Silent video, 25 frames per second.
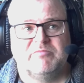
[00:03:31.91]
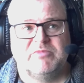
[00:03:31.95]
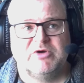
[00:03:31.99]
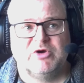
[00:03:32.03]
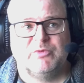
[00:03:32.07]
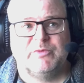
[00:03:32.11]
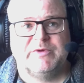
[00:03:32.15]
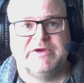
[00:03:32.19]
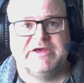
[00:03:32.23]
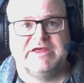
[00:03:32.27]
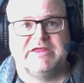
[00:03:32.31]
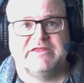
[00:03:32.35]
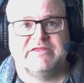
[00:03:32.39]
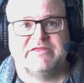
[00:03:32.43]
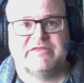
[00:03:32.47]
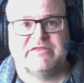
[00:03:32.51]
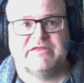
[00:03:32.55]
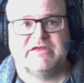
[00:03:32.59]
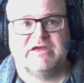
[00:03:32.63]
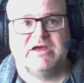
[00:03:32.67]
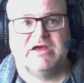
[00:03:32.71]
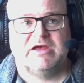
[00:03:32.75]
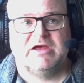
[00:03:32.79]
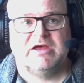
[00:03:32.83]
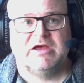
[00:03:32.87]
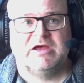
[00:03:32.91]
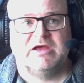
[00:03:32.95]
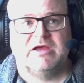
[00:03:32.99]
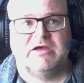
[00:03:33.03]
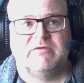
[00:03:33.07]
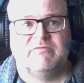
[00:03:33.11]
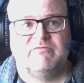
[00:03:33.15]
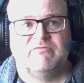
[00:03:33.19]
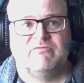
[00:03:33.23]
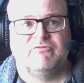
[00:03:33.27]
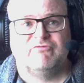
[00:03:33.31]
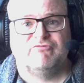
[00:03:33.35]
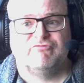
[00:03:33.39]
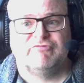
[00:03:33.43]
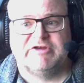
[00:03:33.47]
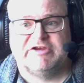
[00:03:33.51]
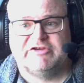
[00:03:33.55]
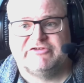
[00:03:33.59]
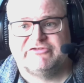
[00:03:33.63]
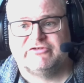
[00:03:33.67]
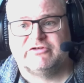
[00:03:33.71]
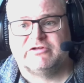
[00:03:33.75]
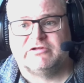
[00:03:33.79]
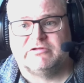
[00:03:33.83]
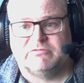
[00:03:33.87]
but with um,
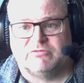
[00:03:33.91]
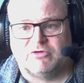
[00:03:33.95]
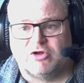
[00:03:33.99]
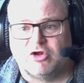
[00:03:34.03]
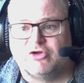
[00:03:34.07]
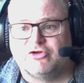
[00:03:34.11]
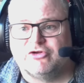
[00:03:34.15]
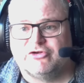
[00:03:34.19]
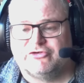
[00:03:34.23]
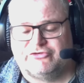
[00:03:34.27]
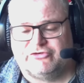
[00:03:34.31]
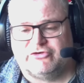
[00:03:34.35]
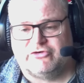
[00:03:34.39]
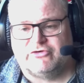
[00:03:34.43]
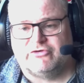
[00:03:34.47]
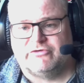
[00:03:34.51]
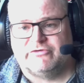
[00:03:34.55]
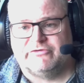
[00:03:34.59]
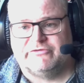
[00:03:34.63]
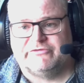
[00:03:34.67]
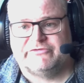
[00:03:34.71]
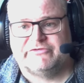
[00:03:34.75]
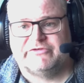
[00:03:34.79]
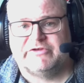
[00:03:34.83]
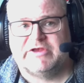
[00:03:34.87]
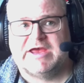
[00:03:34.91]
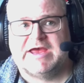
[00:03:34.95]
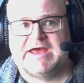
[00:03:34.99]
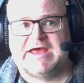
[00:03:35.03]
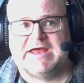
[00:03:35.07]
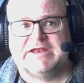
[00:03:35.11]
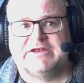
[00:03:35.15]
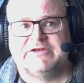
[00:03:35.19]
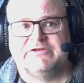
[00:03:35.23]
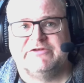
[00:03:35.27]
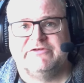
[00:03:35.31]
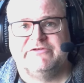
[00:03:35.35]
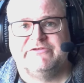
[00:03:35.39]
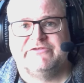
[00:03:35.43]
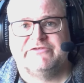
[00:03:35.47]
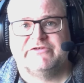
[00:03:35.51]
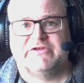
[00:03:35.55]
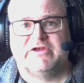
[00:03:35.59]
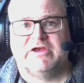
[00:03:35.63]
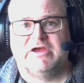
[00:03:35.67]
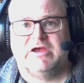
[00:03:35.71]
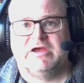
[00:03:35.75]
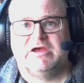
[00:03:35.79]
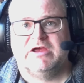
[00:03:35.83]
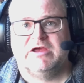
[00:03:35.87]
racial undertones, and
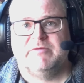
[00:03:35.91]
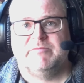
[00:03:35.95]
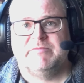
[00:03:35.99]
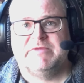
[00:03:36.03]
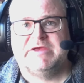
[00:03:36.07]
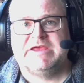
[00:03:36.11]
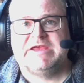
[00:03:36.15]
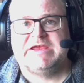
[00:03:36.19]
um,